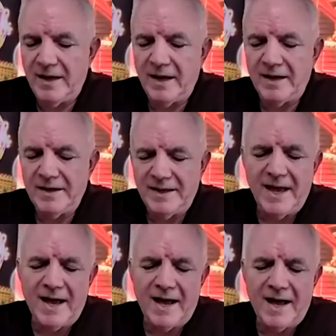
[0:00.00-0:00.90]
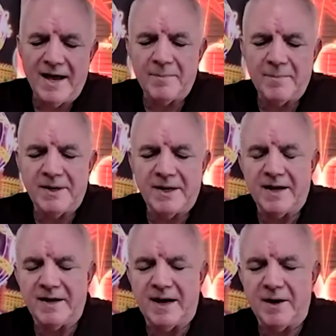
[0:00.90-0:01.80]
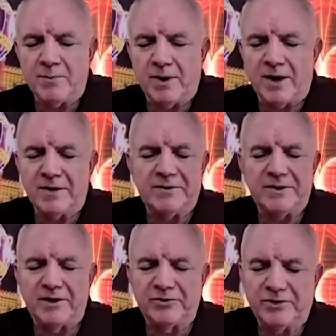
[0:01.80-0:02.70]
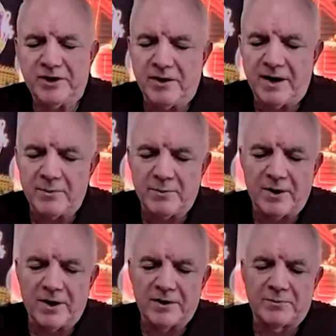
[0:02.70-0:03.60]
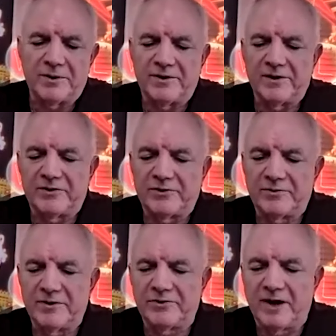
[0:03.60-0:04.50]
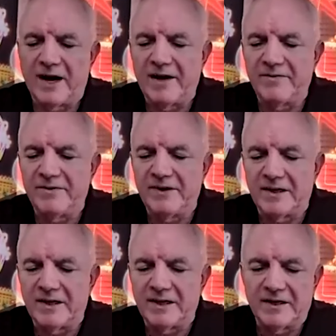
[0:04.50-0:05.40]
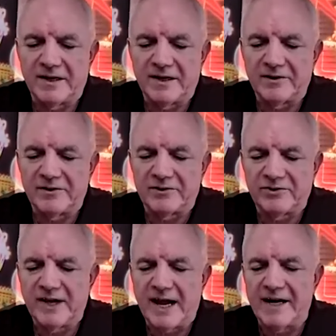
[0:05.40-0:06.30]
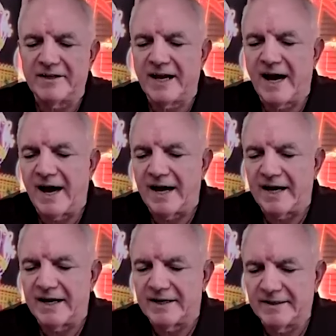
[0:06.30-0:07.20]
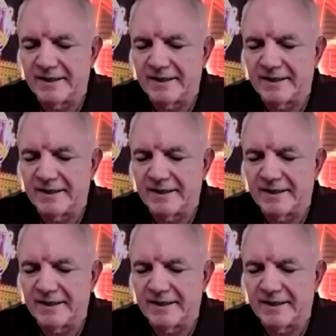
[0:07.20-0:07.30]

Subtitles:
I worked years ago. I worked with this Ivy League stat guy,